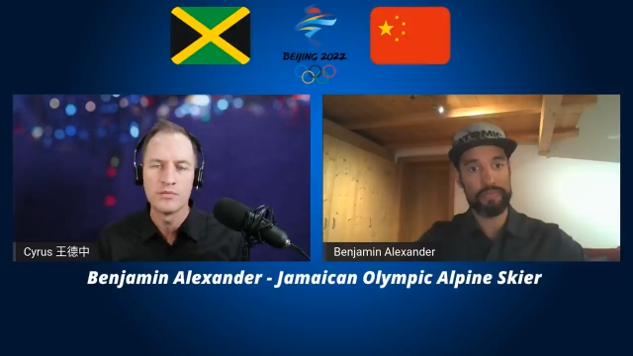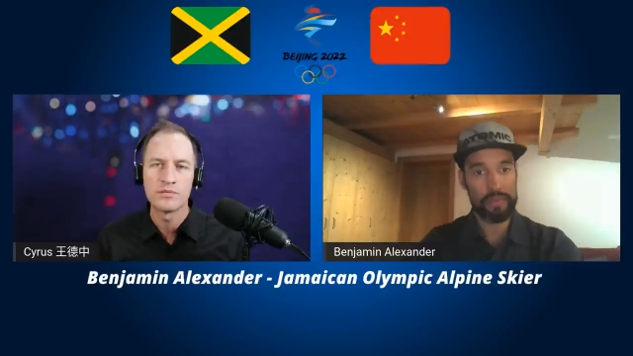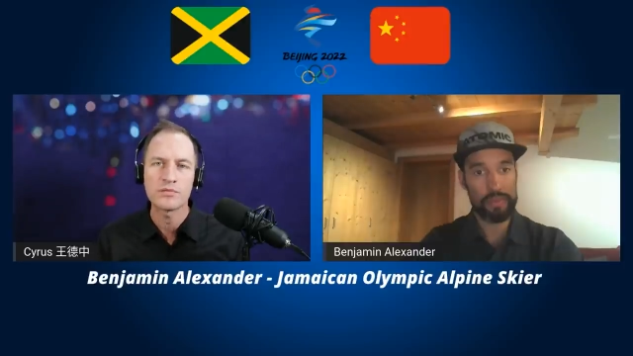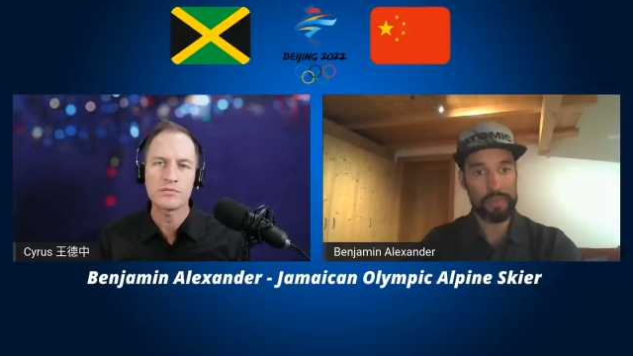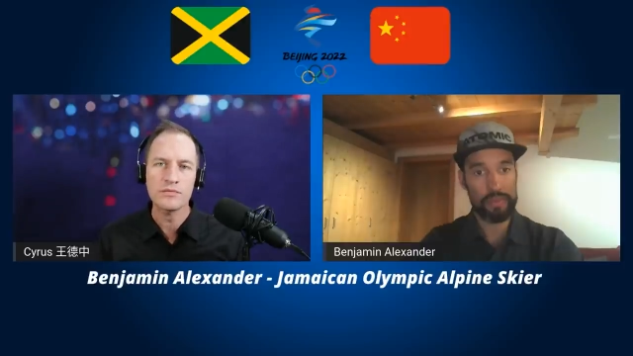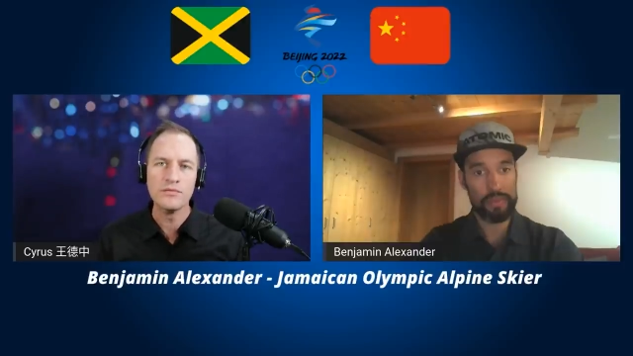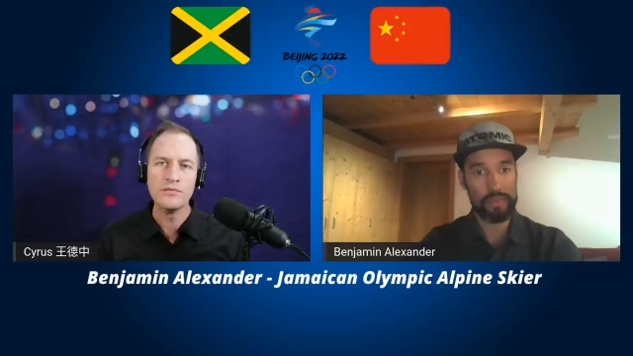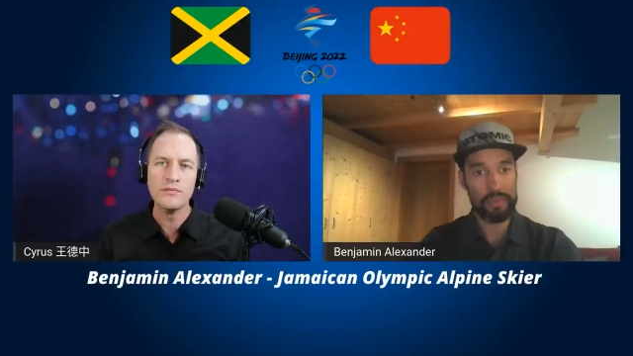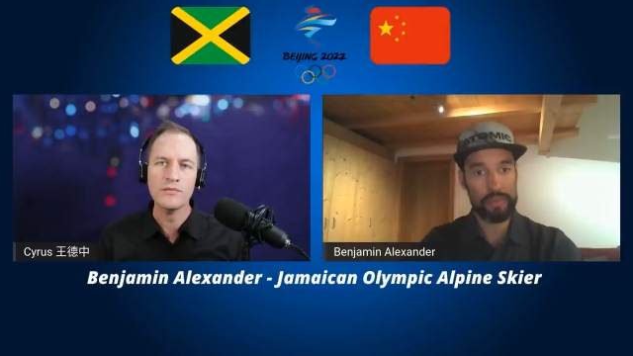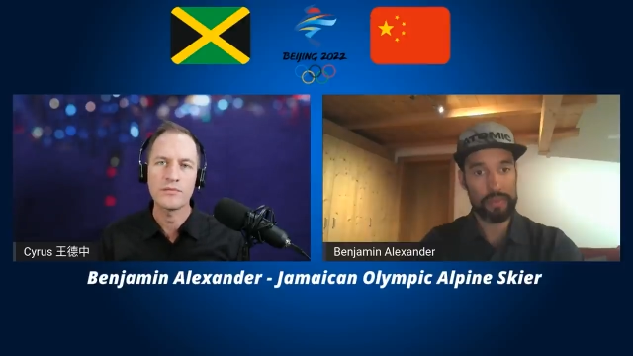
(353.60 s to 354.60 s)

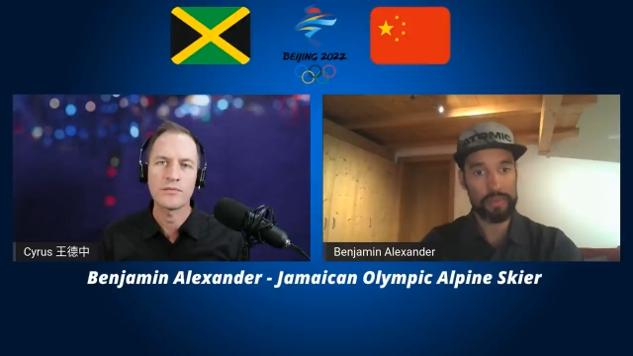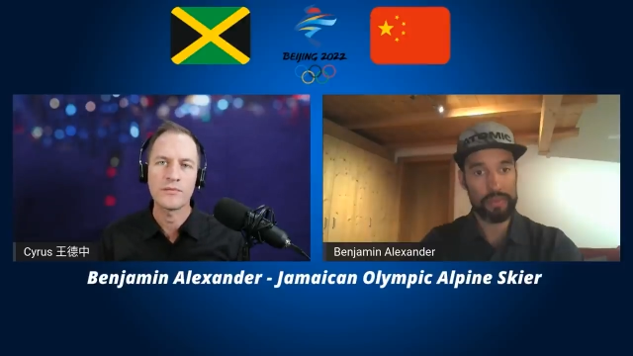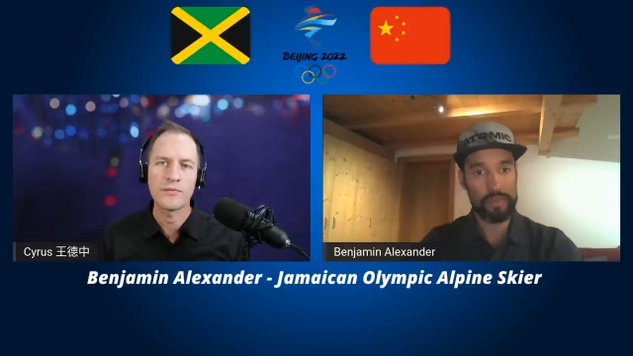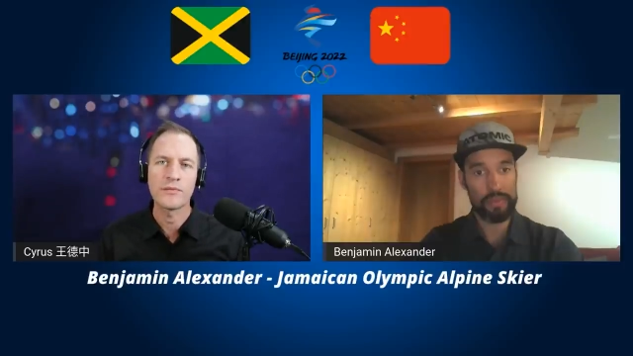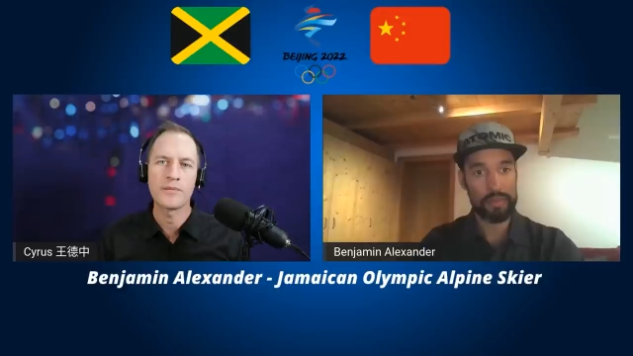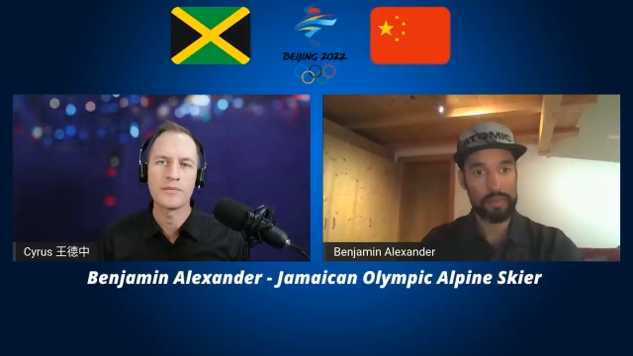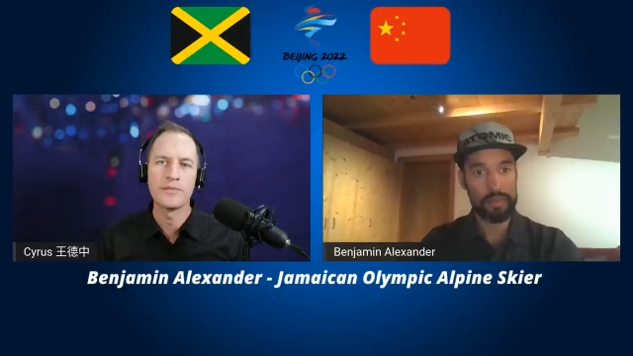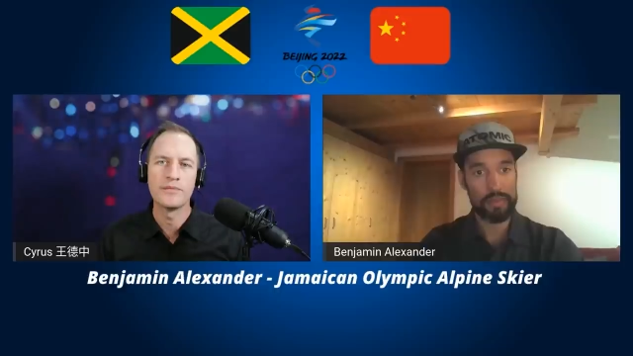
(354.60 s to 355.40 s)
(no one is talking)